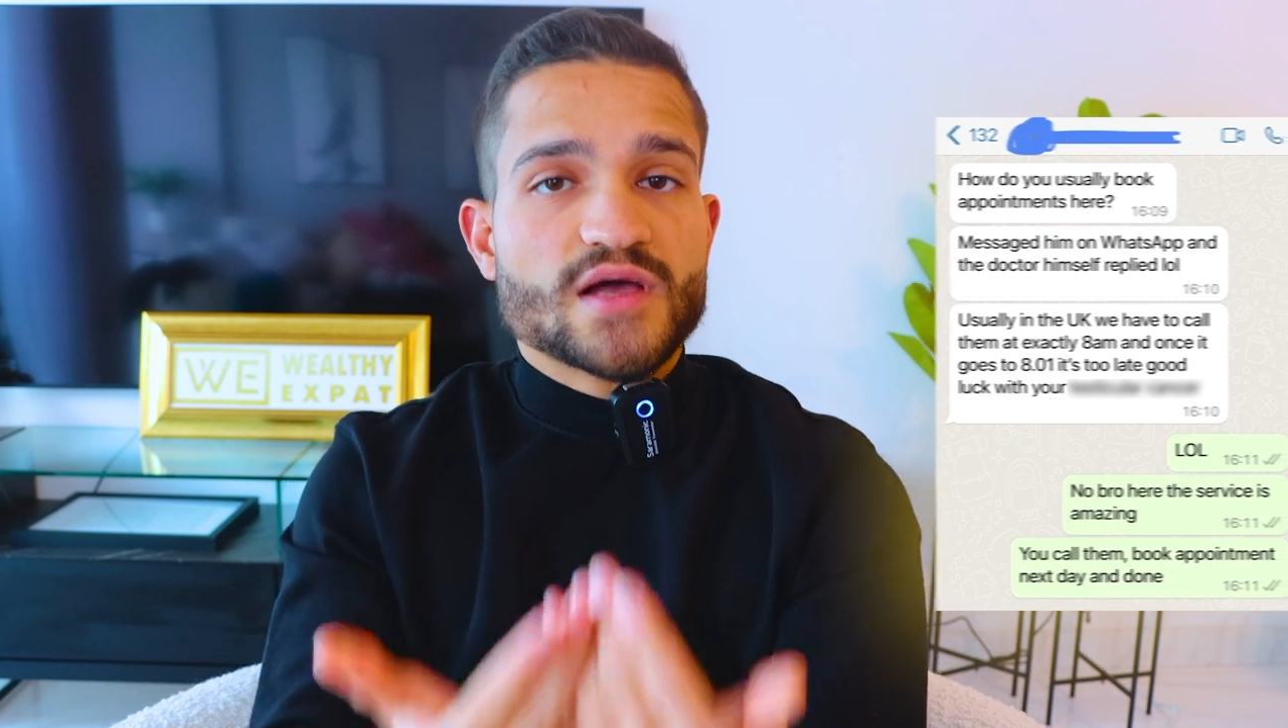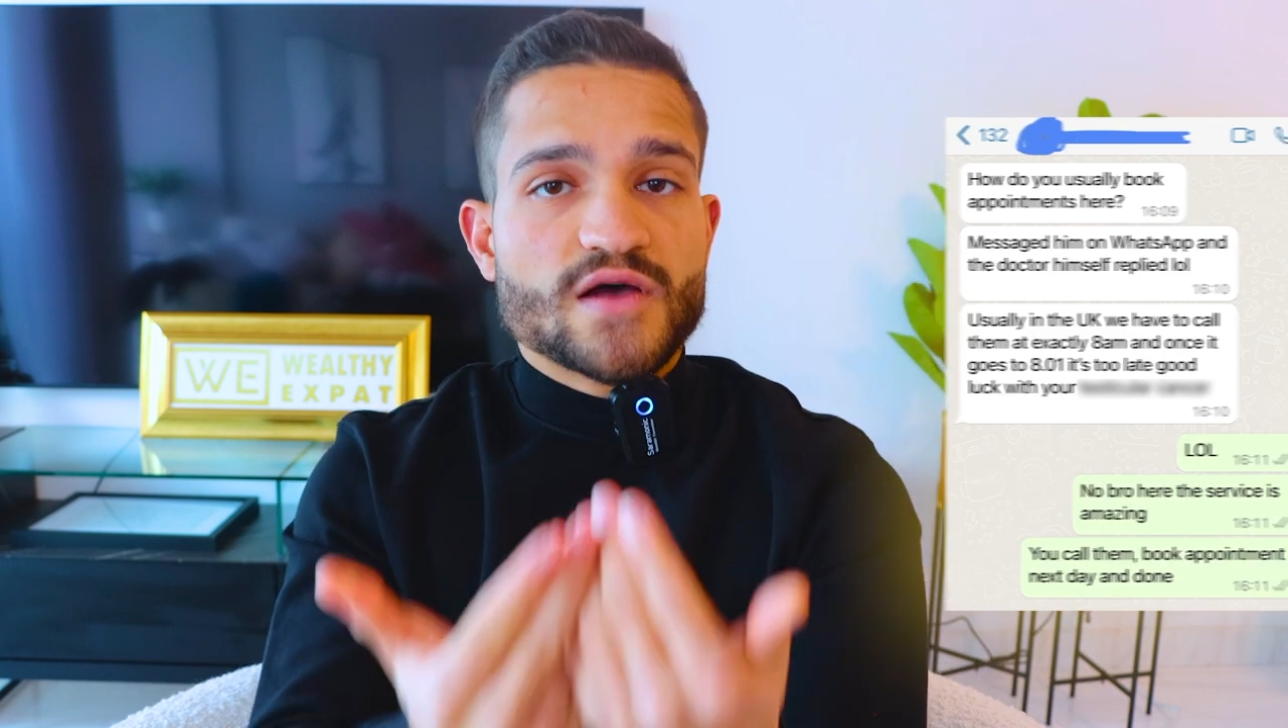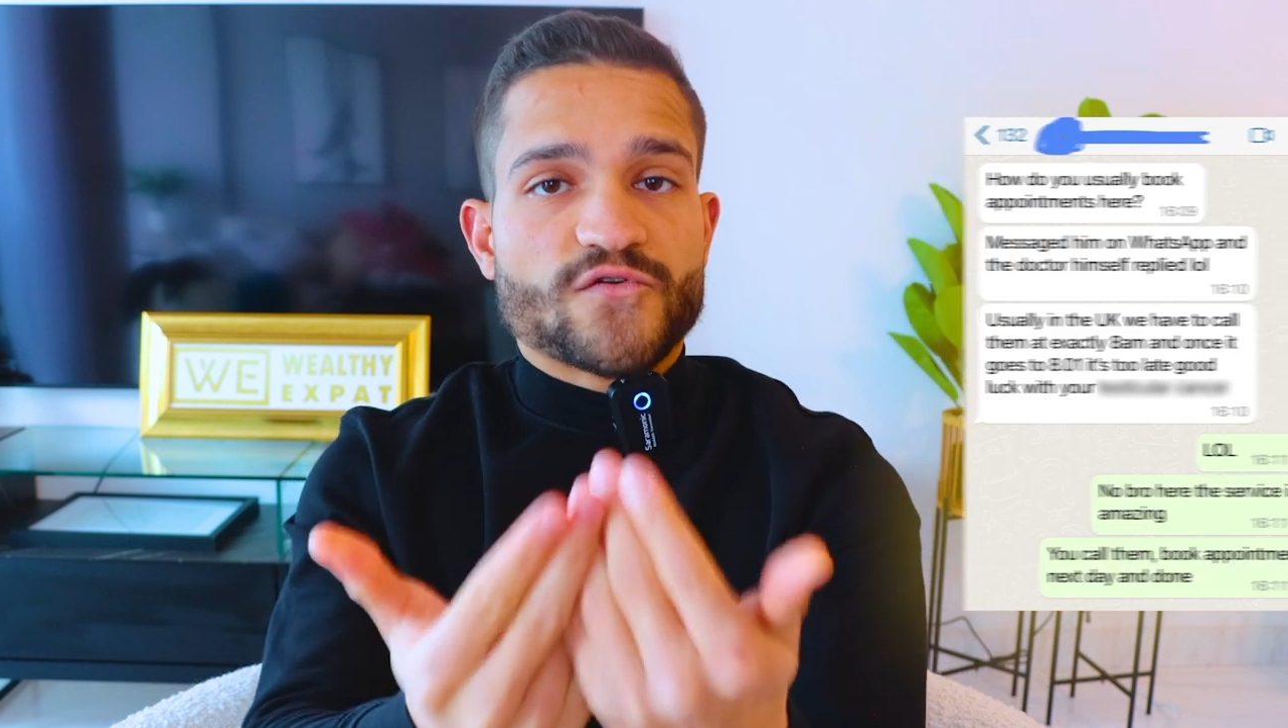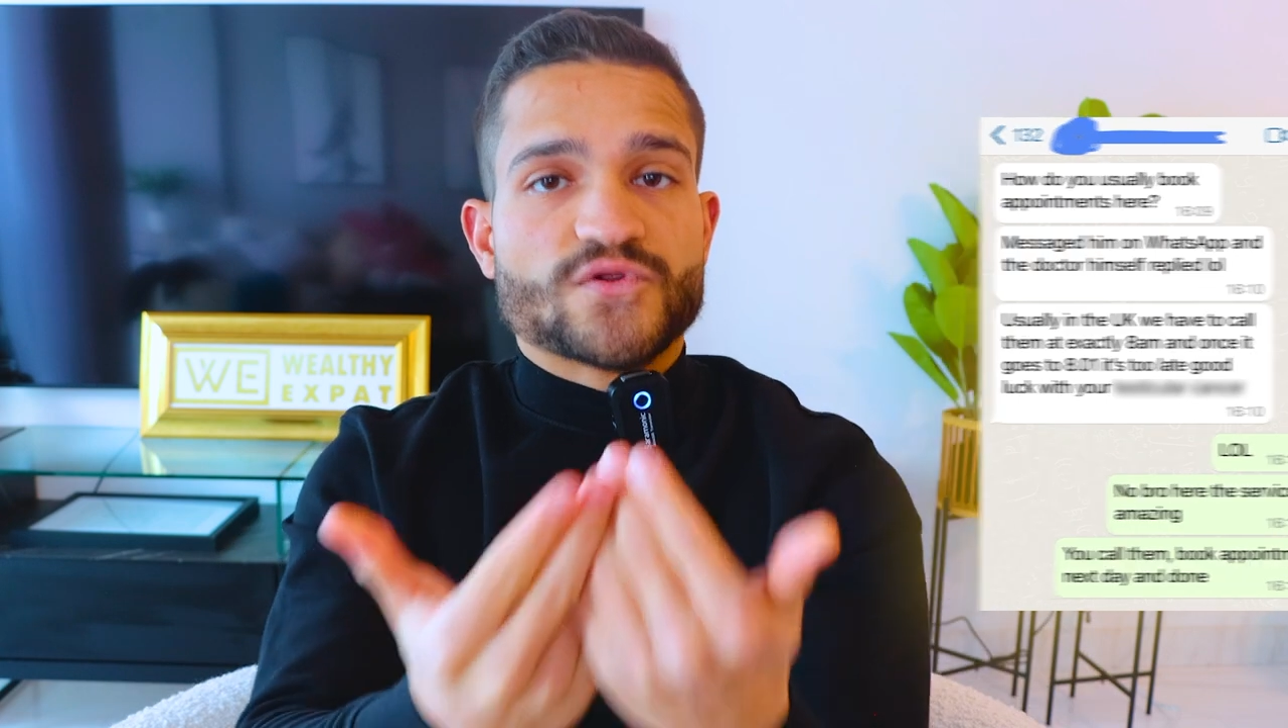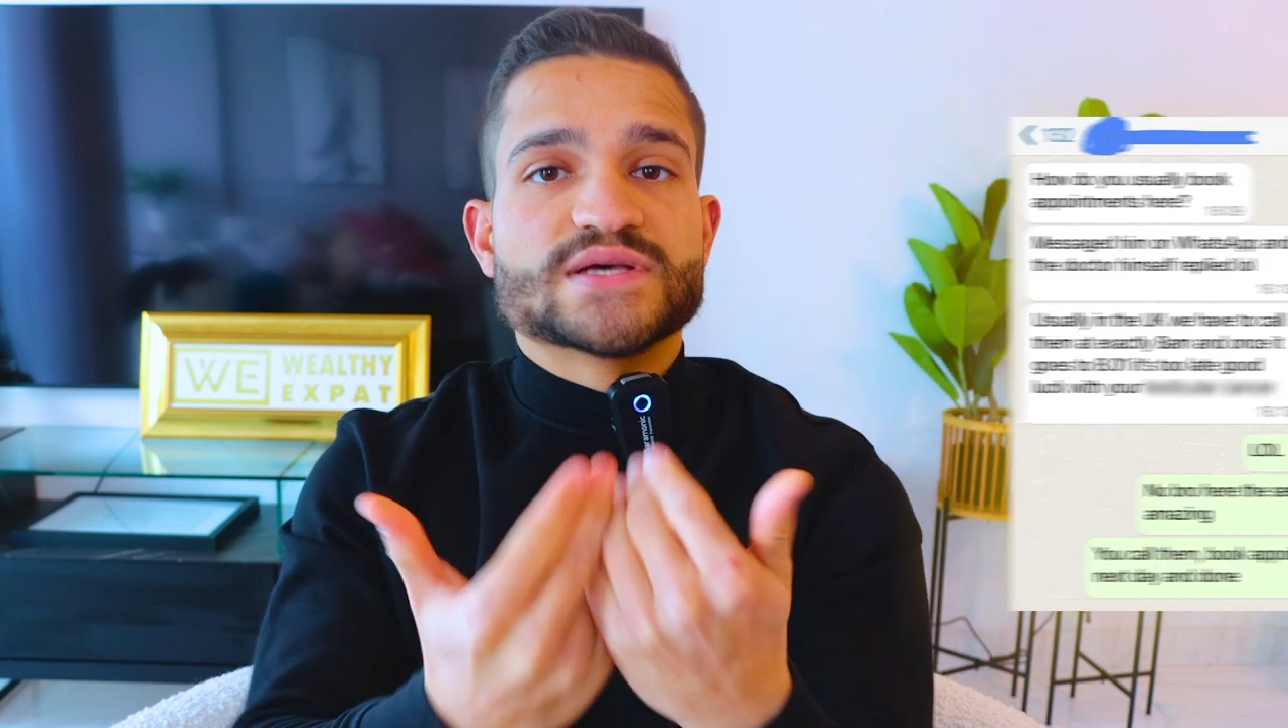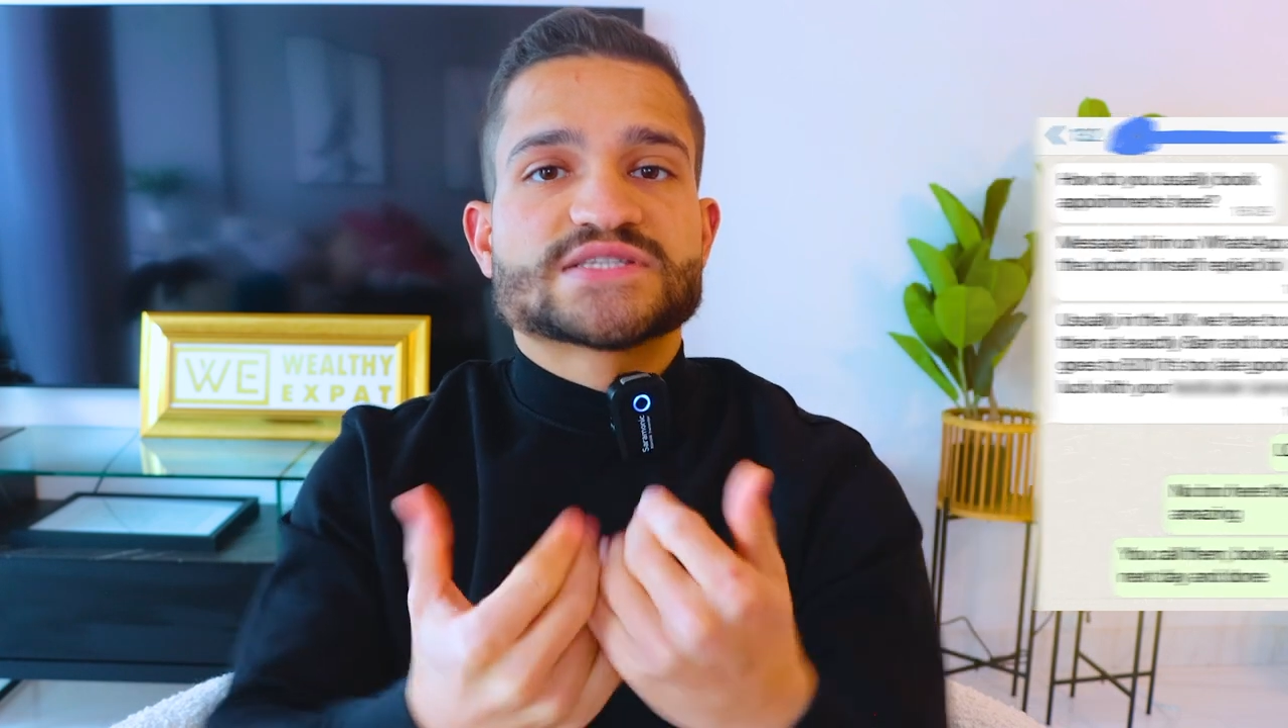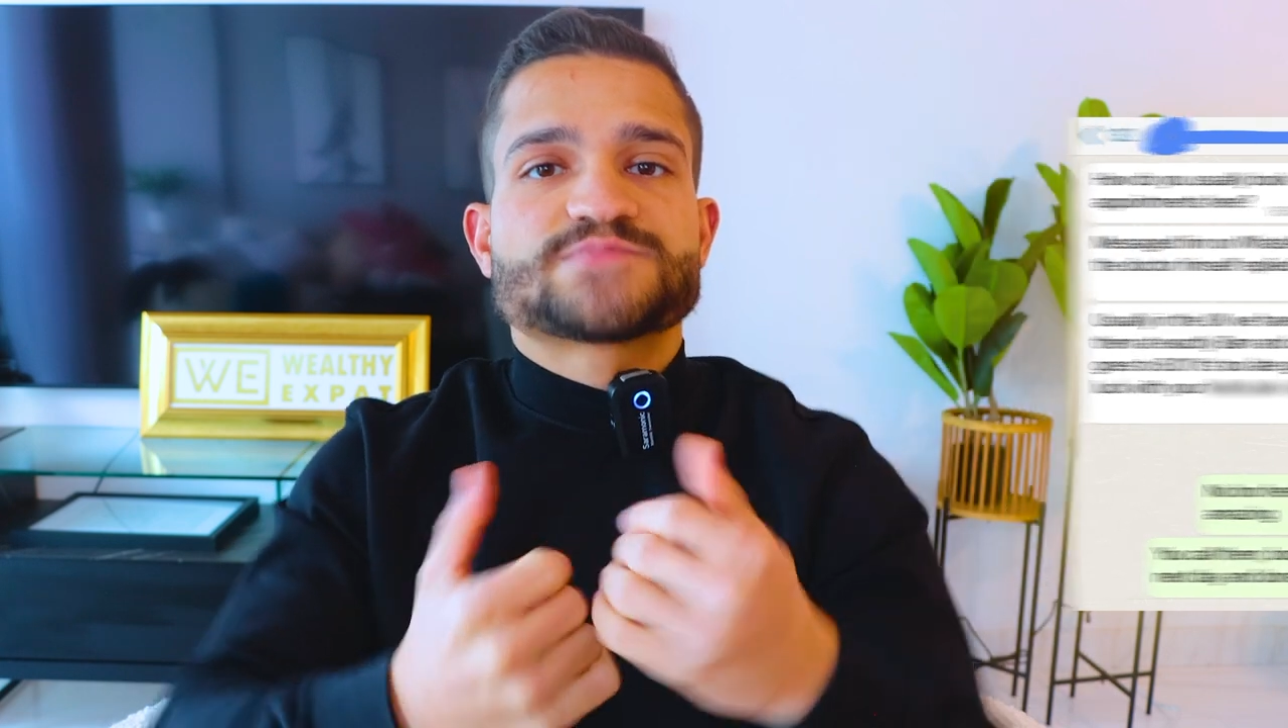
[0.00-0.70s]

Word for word: for this